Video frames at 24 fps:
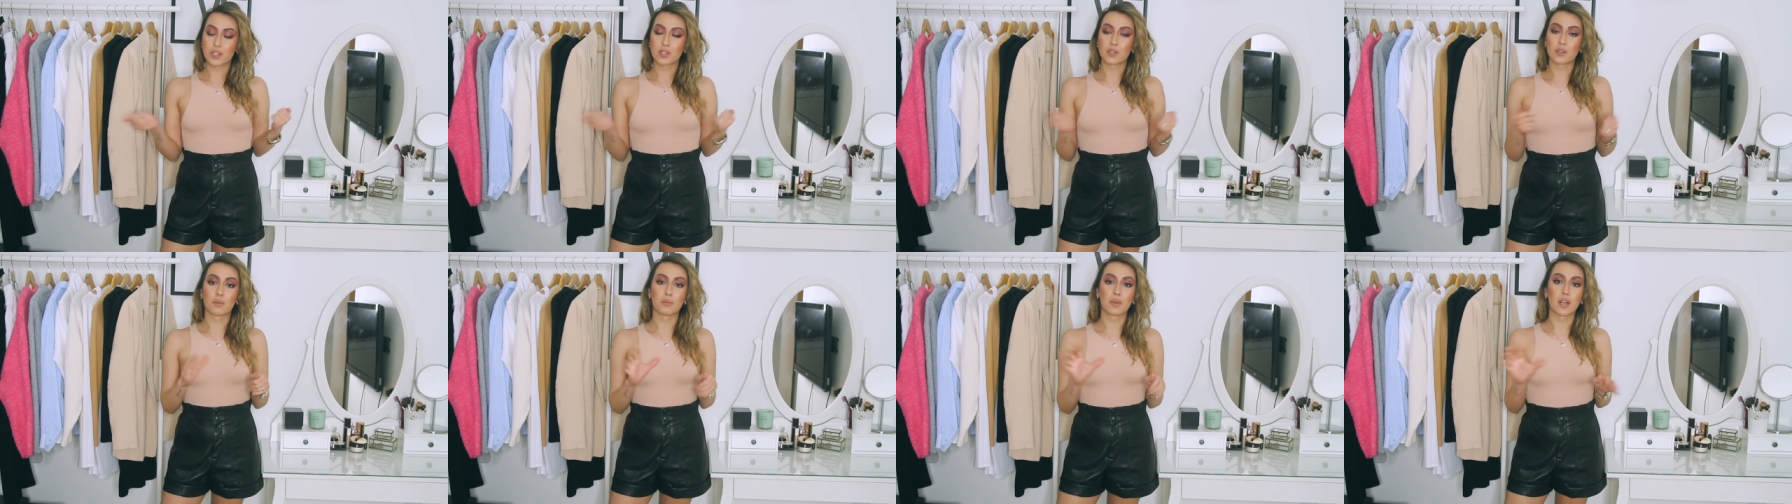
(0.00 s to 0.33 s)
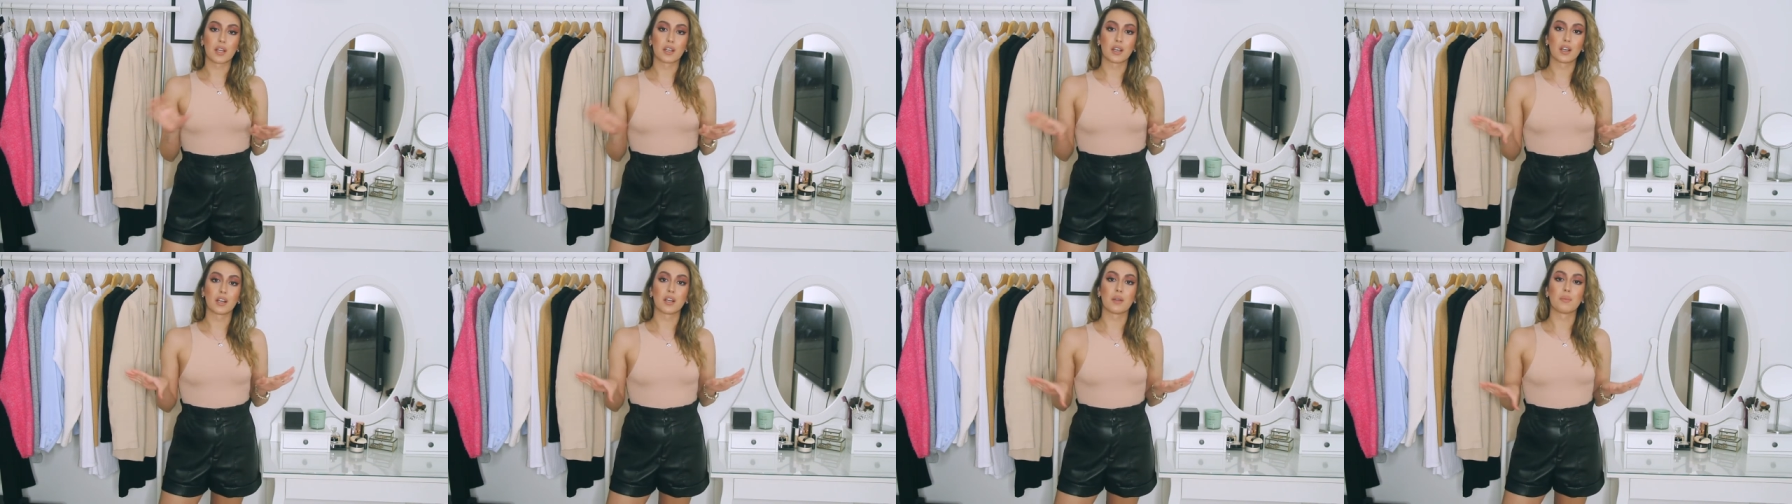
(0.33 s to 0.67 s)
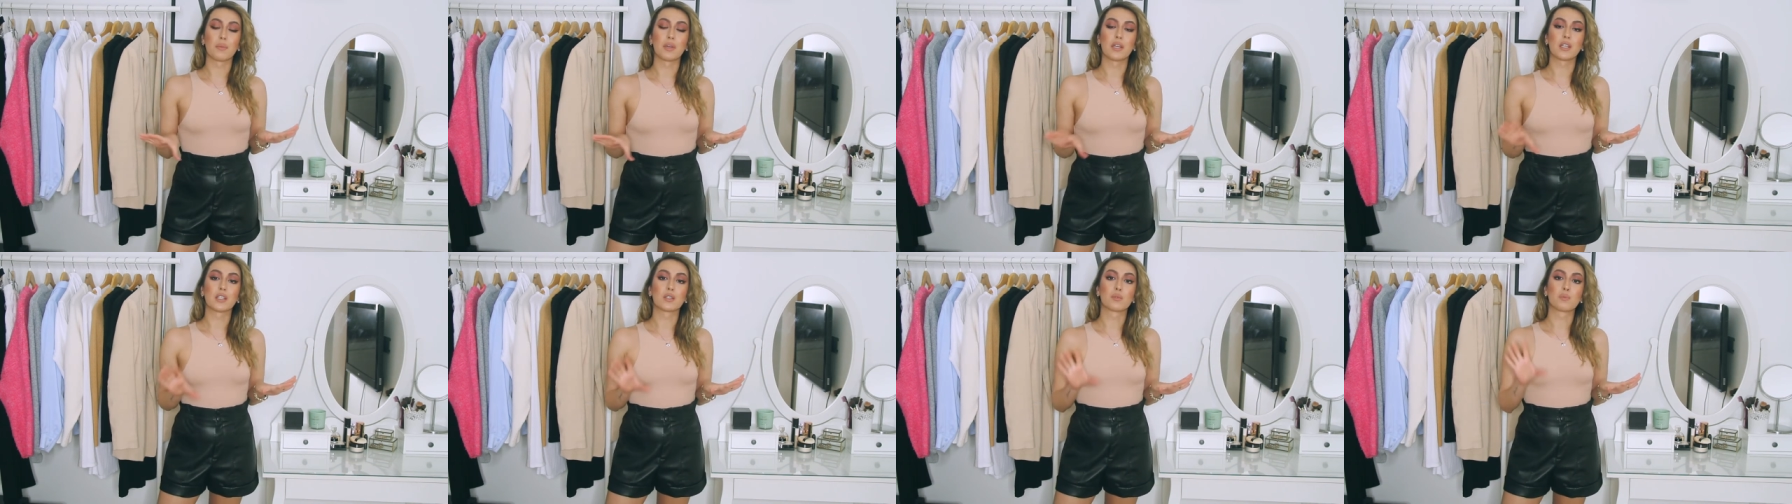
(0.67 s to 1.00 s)
so I'm not gonna
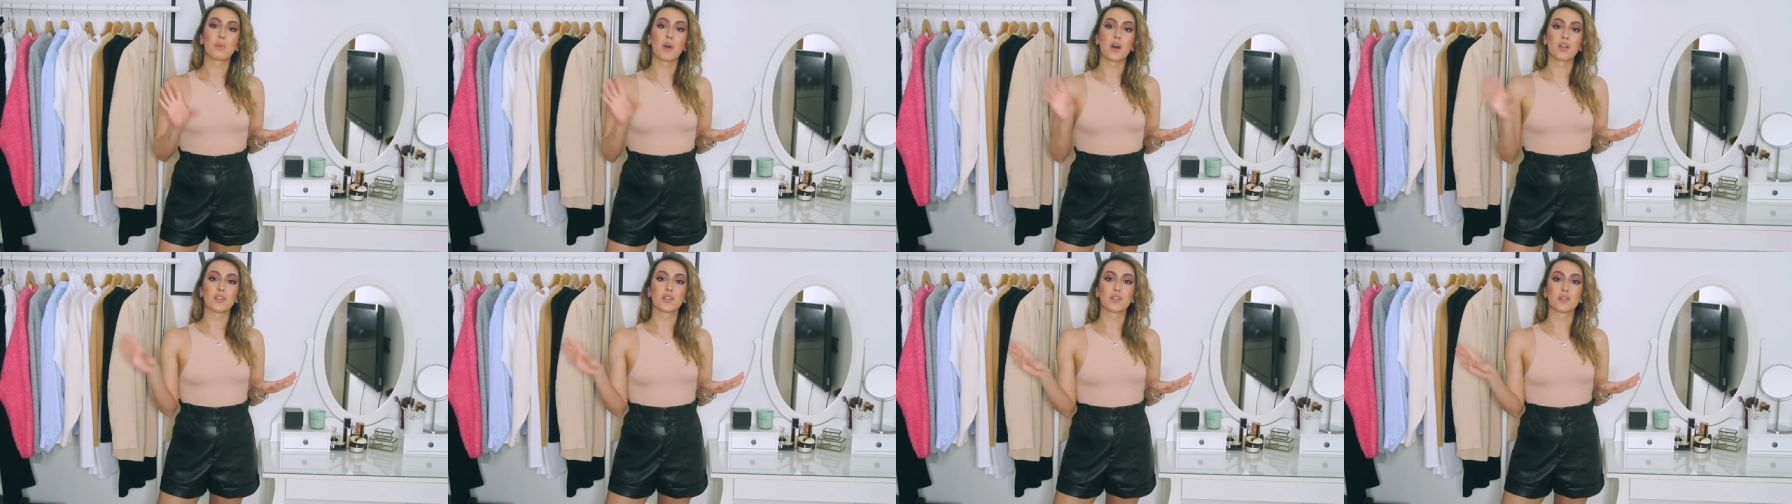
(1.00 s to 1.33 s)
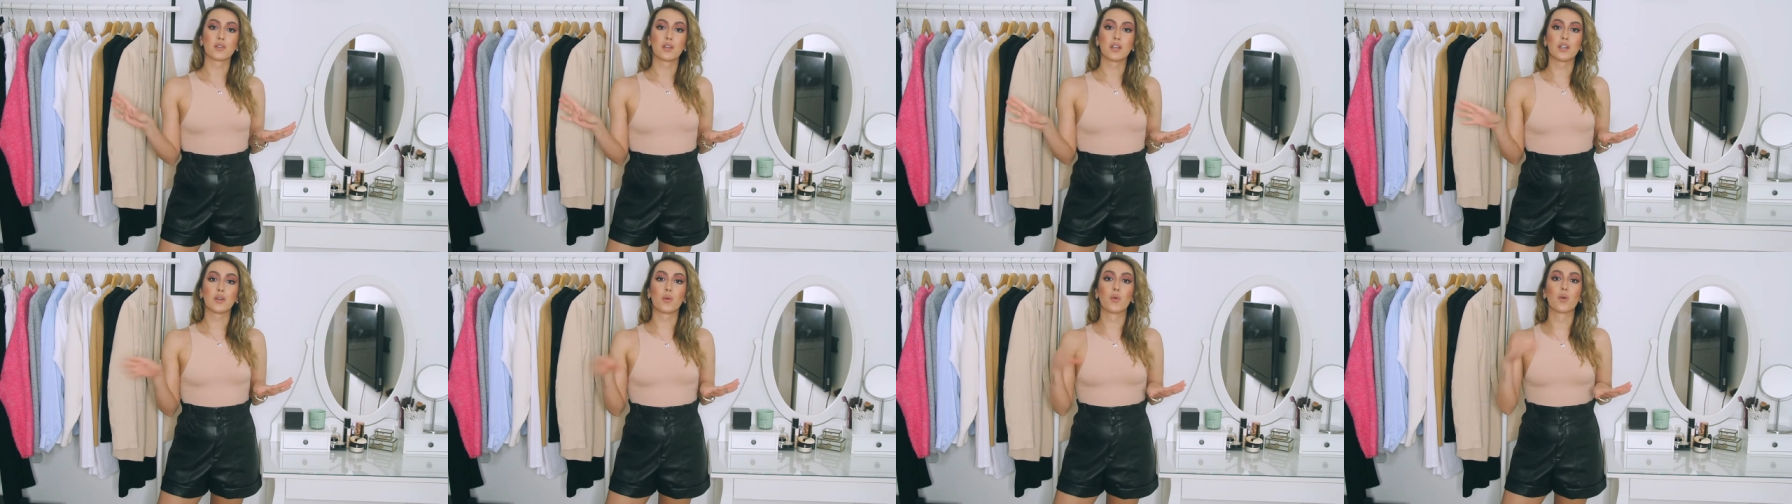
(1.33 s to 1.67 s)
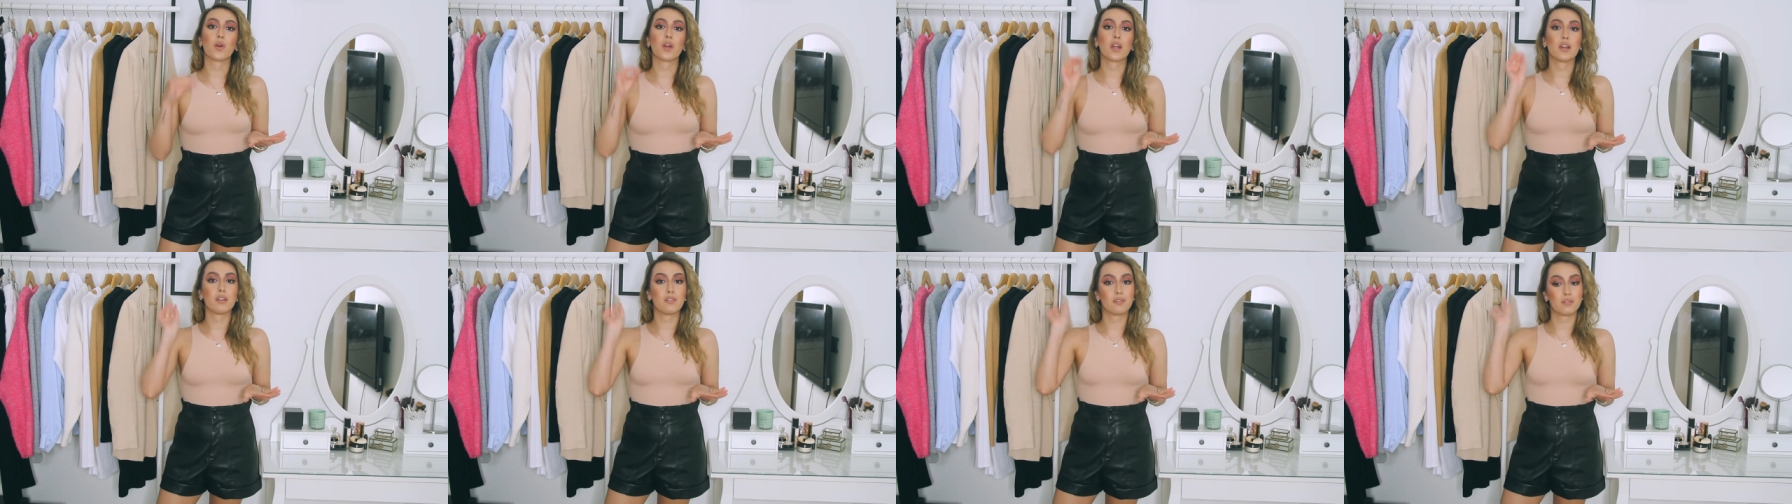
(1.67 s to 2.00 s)
be sponsoring
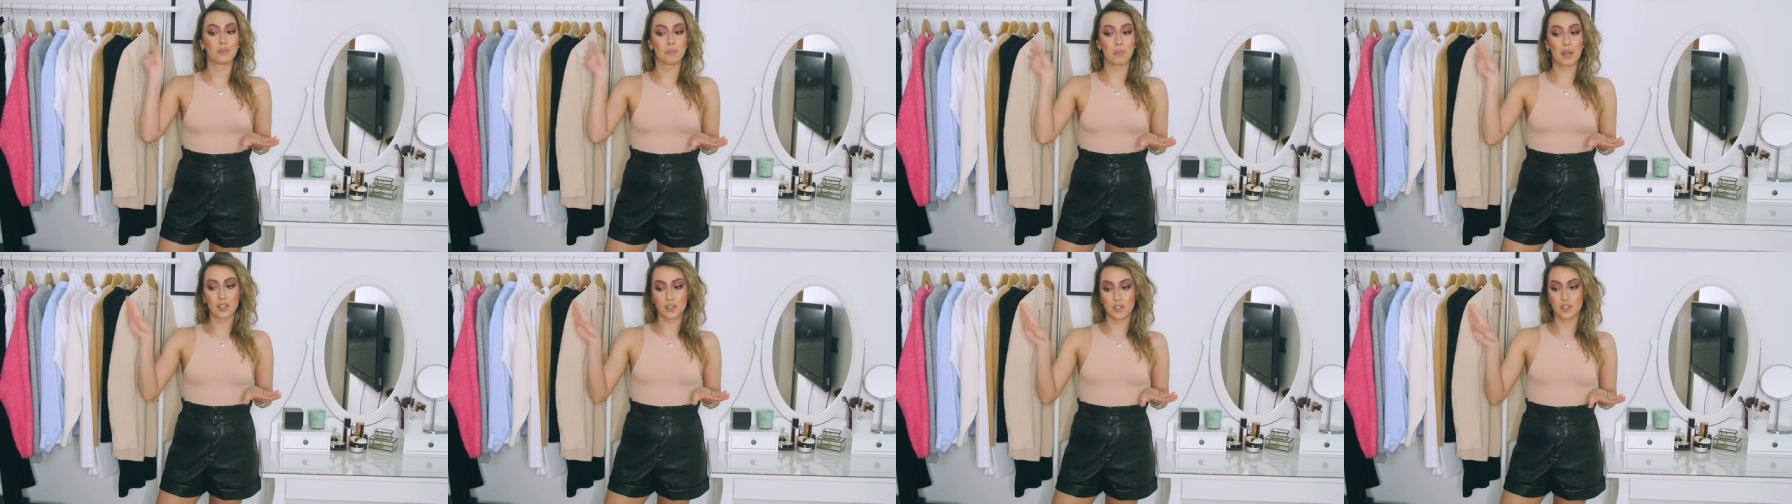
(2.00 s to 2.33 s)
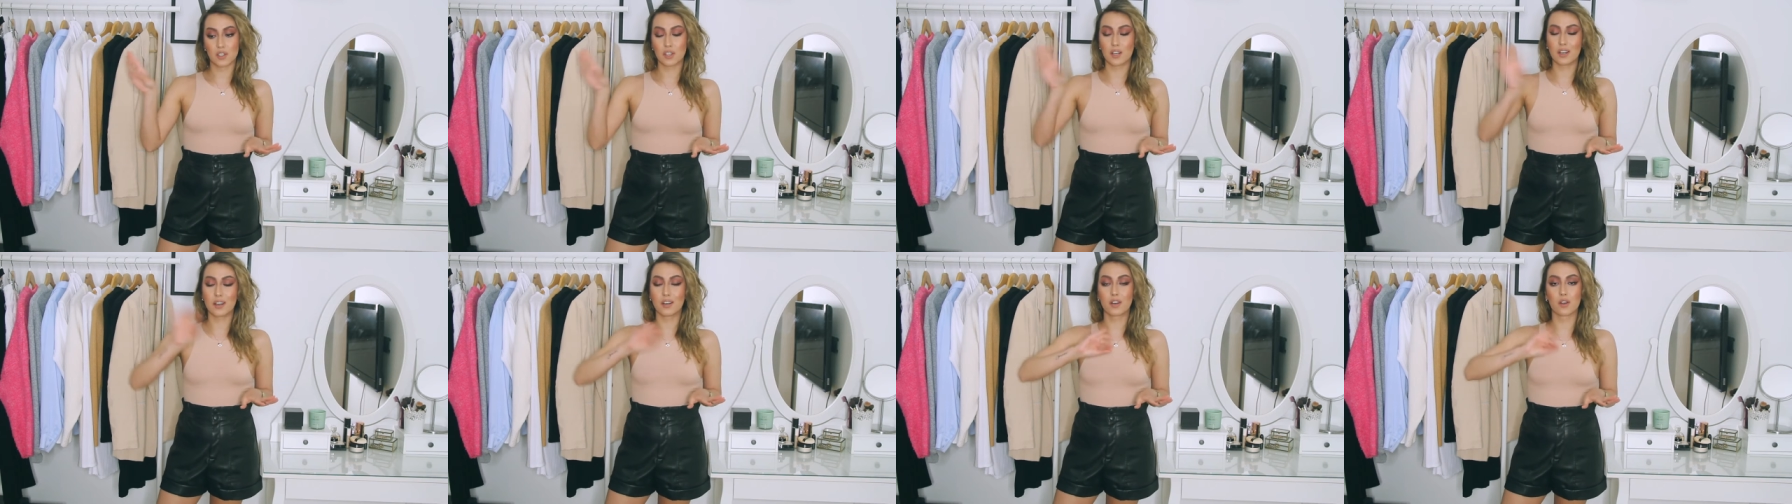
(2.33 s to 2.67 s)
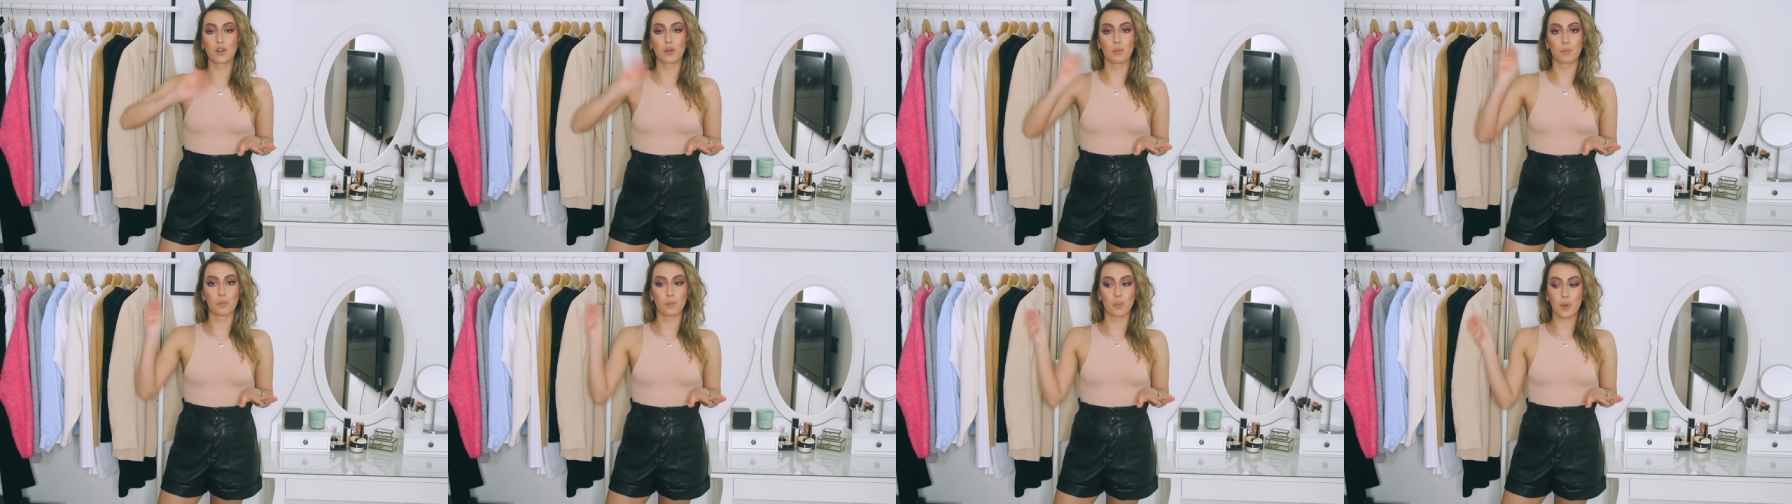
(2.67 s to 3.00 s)
or even mentioning
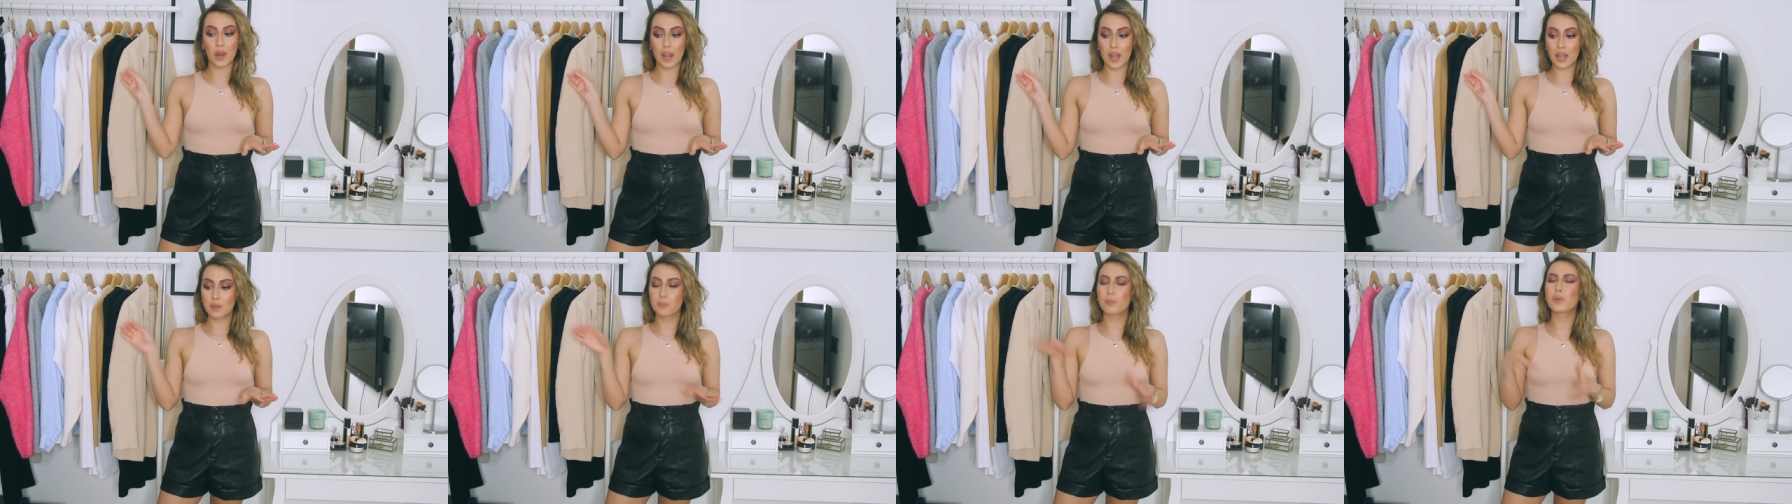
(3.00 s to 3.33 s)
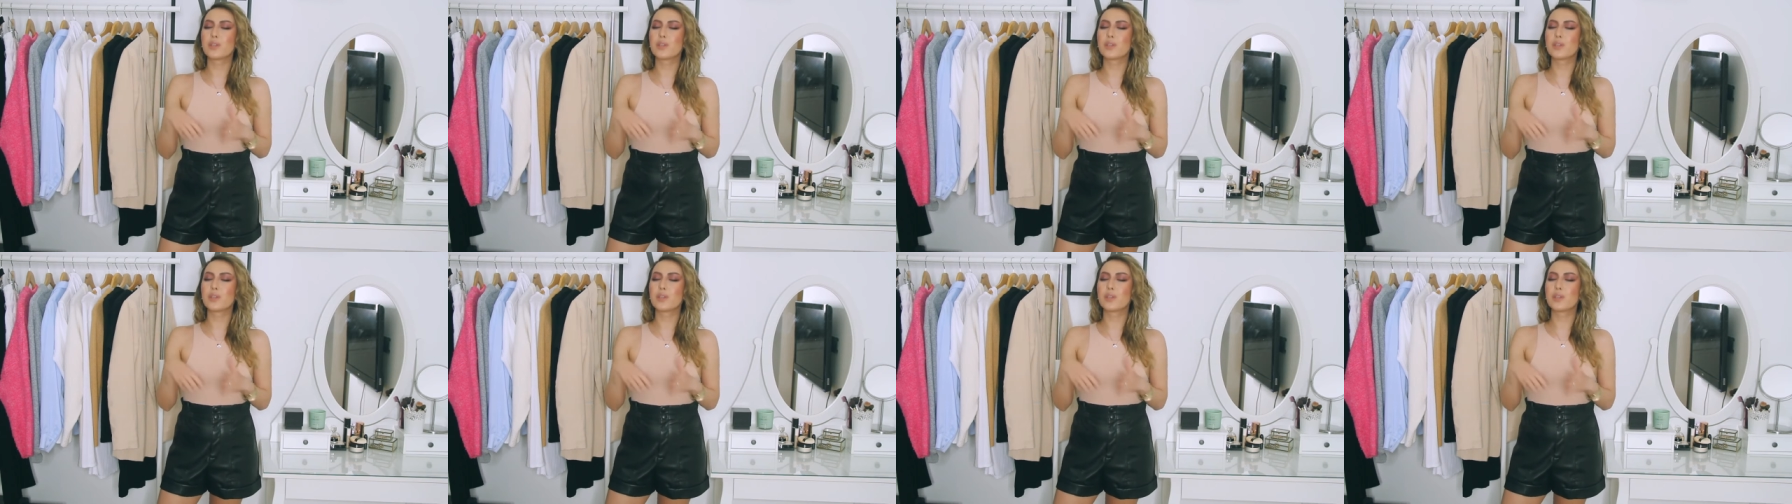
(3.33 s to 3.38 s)
her brand,